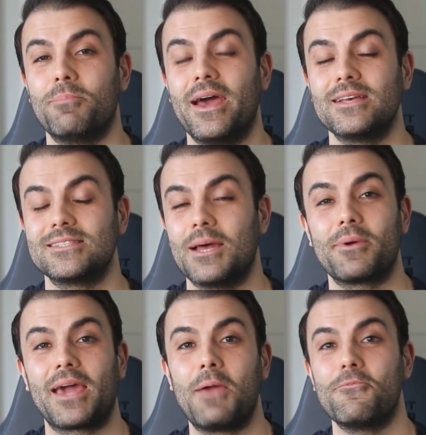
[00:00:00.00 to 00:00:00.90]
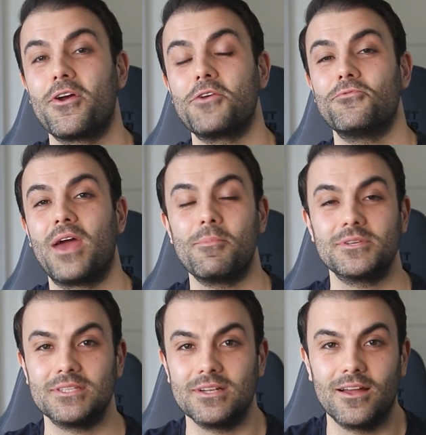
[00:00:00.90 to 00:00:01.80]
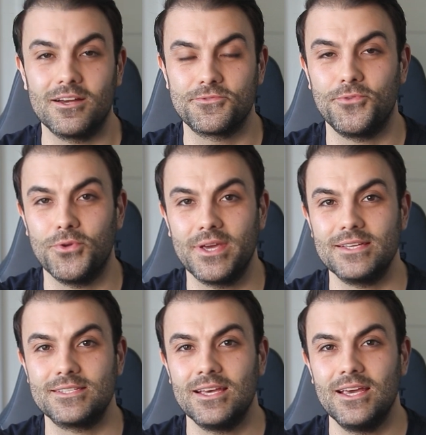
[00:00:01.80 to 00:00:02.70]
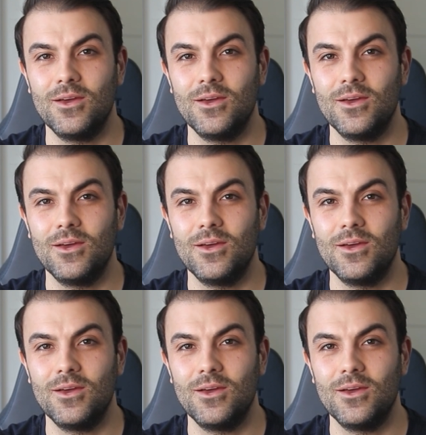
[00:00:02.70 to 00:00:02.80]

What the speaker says: Bets that became very famous in the last few years,